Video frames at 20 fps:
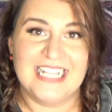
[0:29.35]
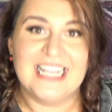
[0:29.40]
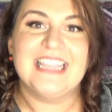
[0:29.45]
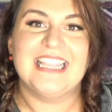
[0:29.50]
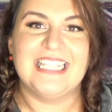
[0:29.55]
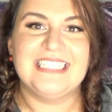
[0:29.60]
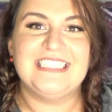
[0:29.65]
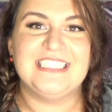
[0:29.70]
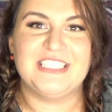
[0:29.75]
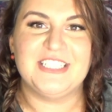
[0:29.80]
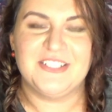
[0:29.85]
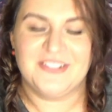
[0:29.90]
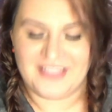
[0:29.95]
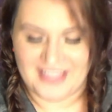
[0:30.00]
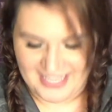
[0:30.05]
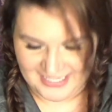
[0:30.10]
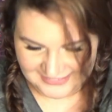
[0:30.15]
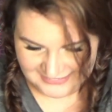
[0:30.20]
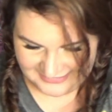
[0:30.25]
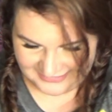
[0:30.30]
Let's do
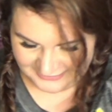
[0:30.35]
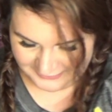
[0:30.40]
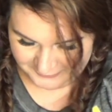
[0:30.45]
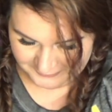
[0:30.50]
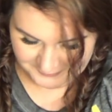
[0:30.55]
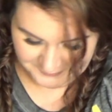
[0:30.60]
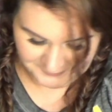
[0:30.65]
this.